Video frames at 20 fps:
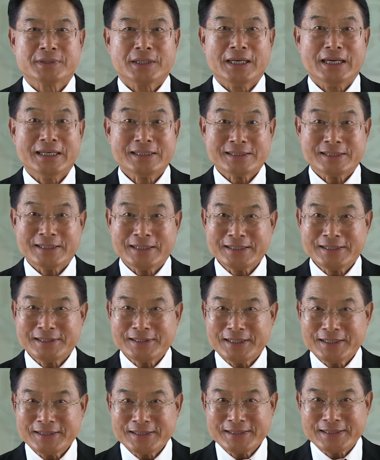
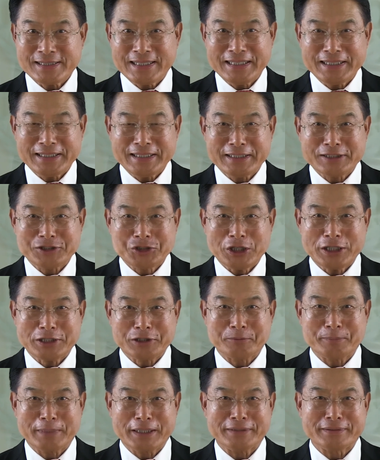Excellencies, ladies and
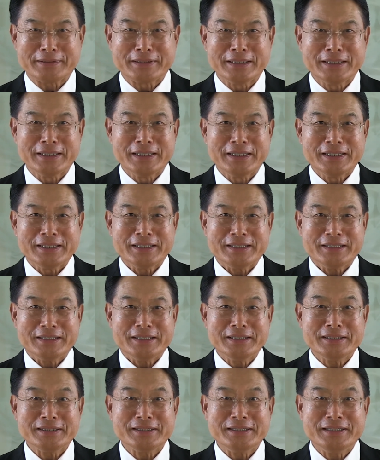gentlemen,
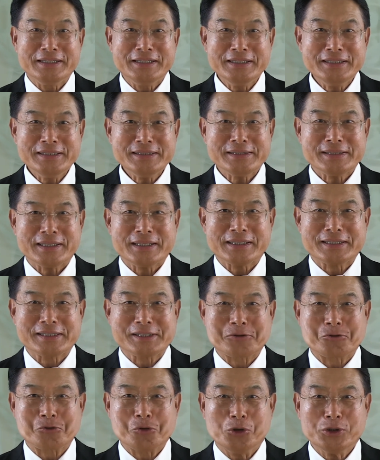in these
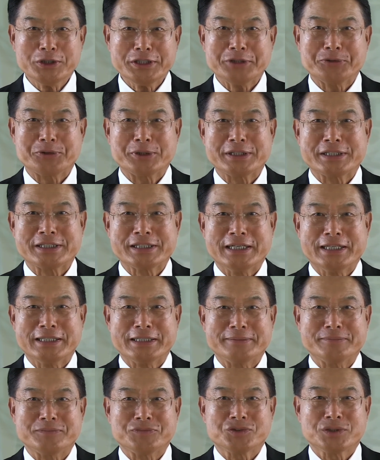extraordinary
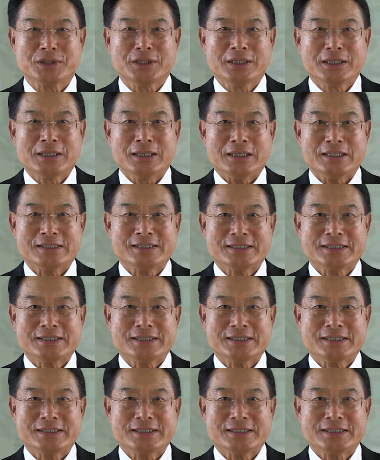times, a